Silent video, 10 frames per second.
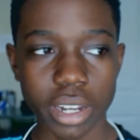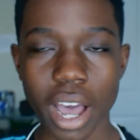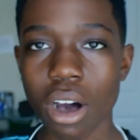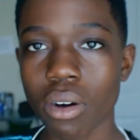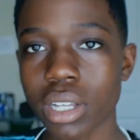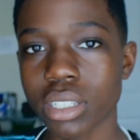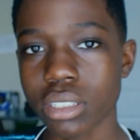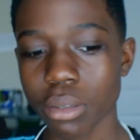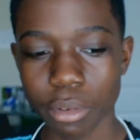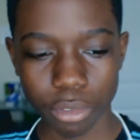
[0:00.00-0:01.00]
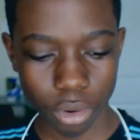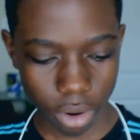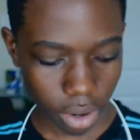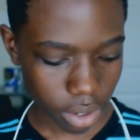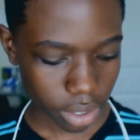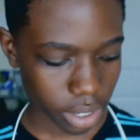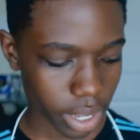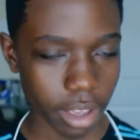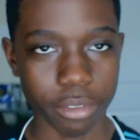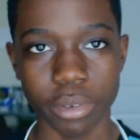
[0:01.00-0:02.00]
Now, as I said before,
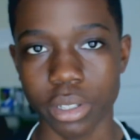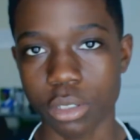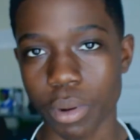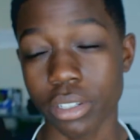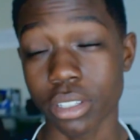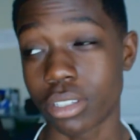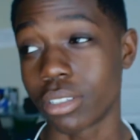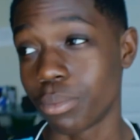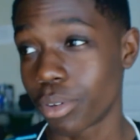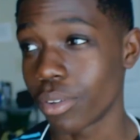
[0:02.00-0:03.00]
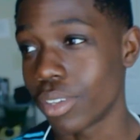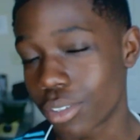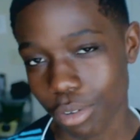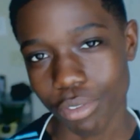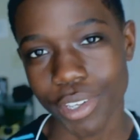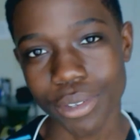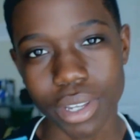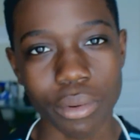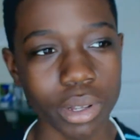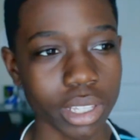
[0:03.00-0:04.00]
I've expressed this in previous reviews,
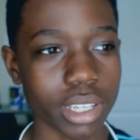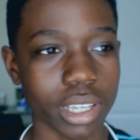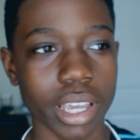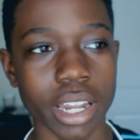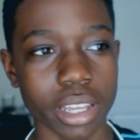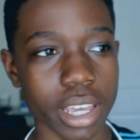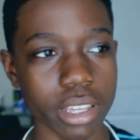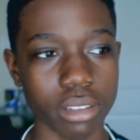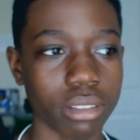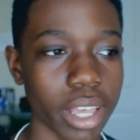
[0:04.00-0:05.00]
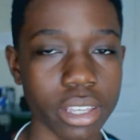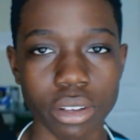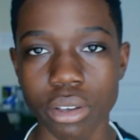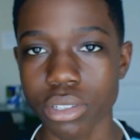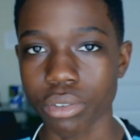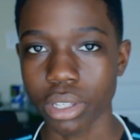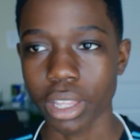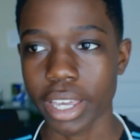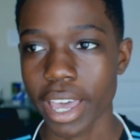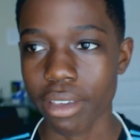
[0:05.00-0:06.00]
I really kind of hate light yo-yos. I really
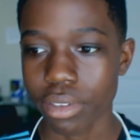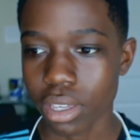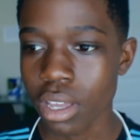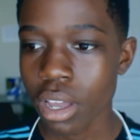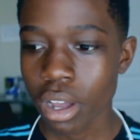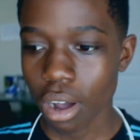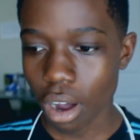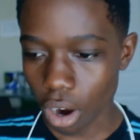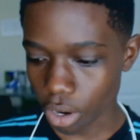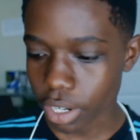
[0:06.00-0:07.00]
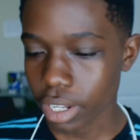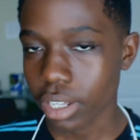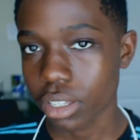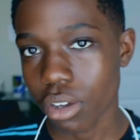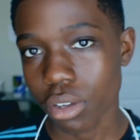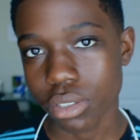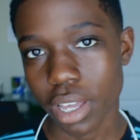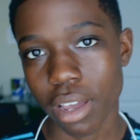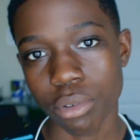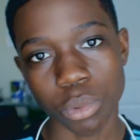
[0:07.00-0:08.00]
like heavy, hard-hitting yo-yos that
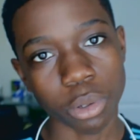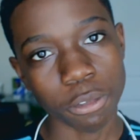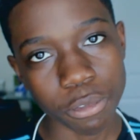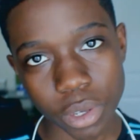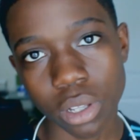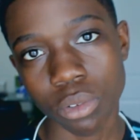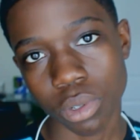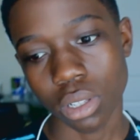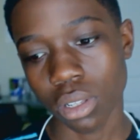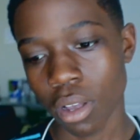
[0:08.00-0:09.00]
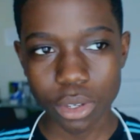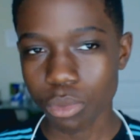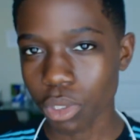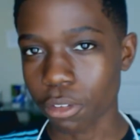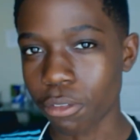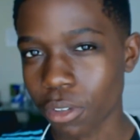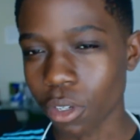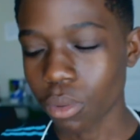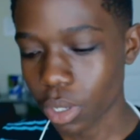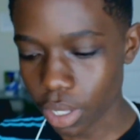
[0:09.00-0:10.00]
have a real feel and that you can really
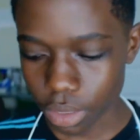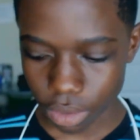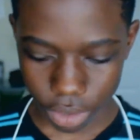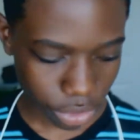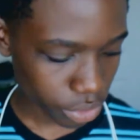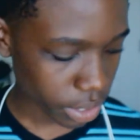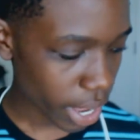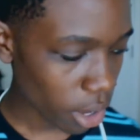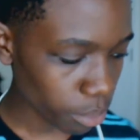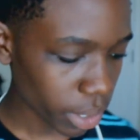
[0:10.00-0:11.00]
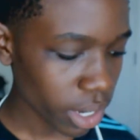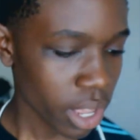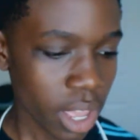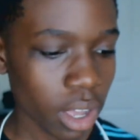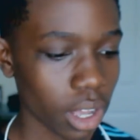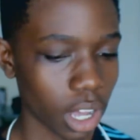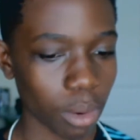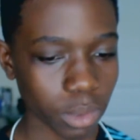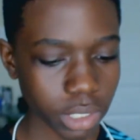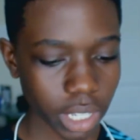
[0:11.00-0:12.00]
feel when you hit the string down. But
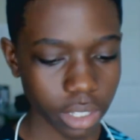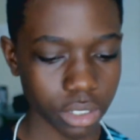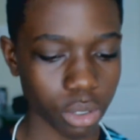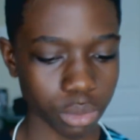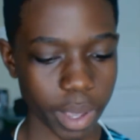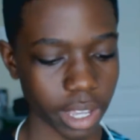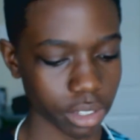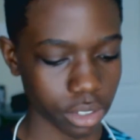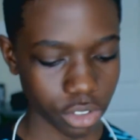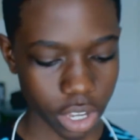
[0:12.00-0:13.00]
once again, this goes back into